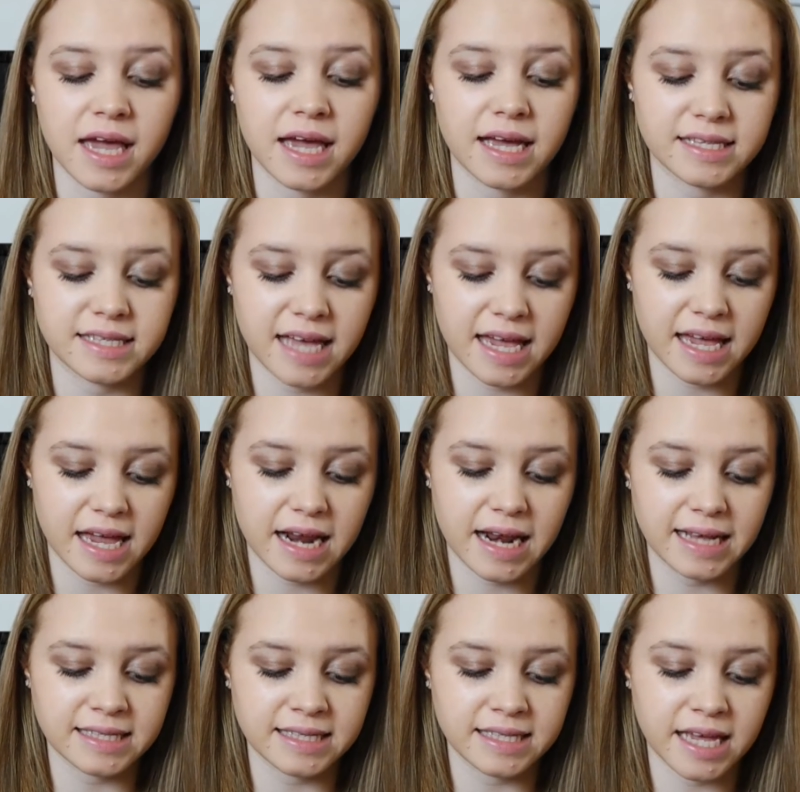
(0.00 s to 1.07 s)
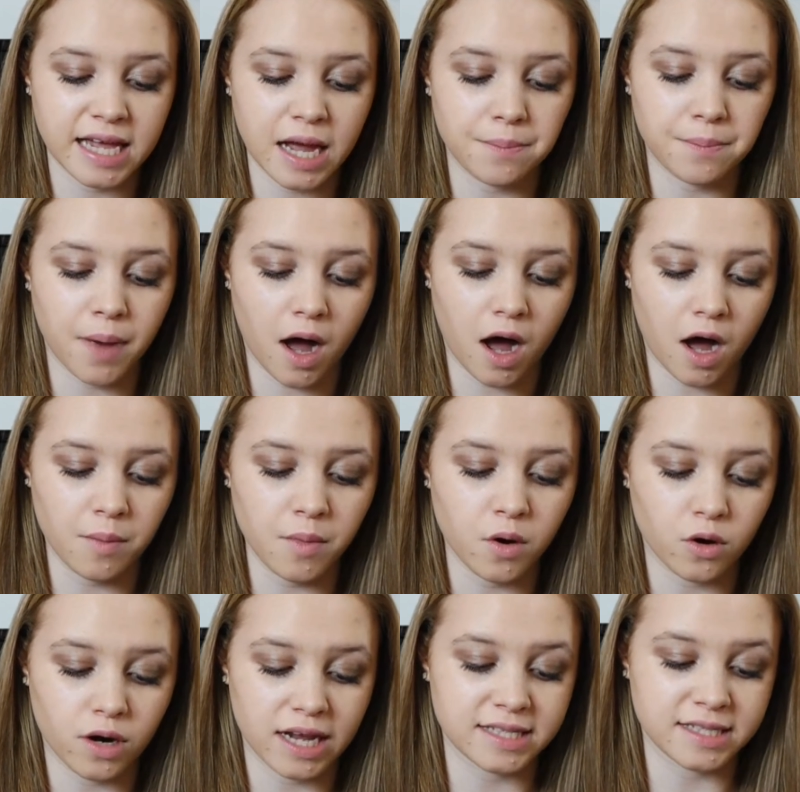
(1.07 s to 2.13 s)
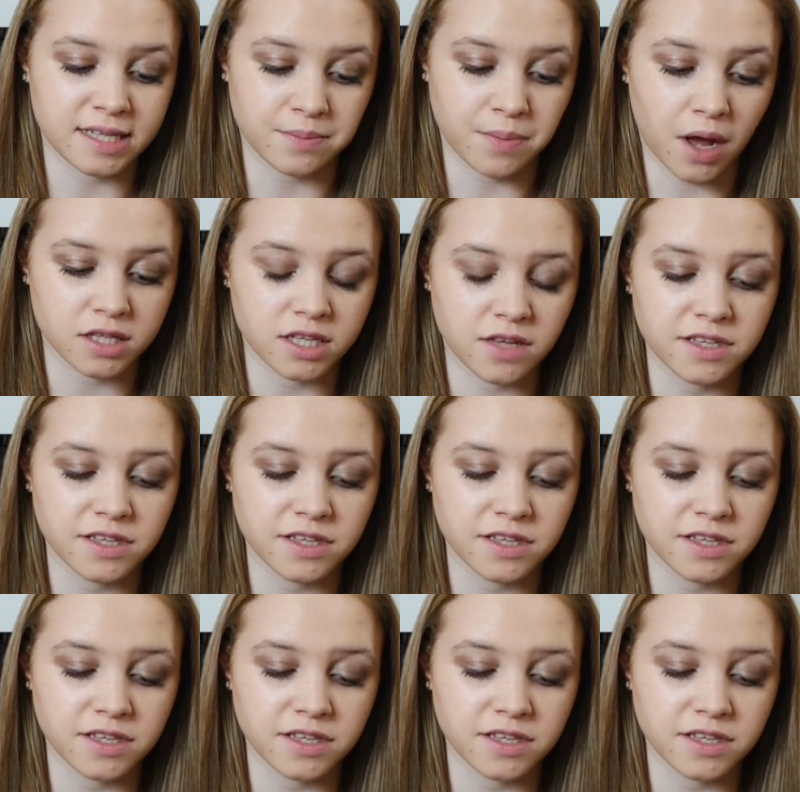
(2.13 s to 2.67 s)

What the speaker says: is a cleansing balm or cleansing butter.